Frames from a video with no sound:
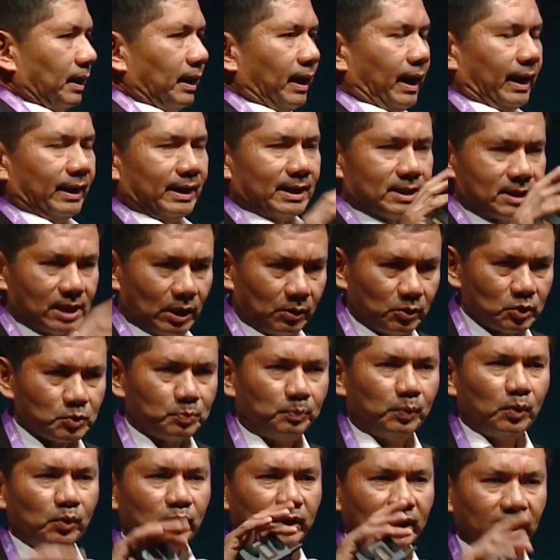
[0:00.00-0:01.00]
and as I was
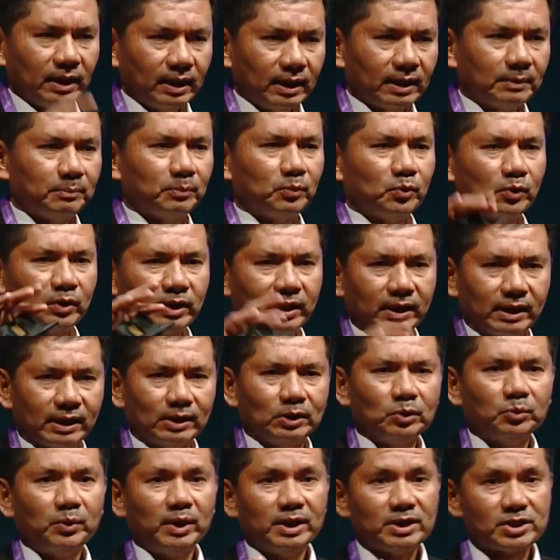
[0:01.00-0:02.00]
booking and
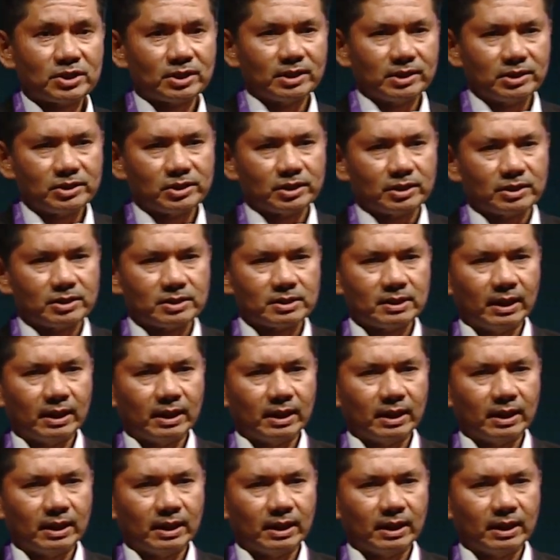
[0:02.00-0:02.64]
doing searches,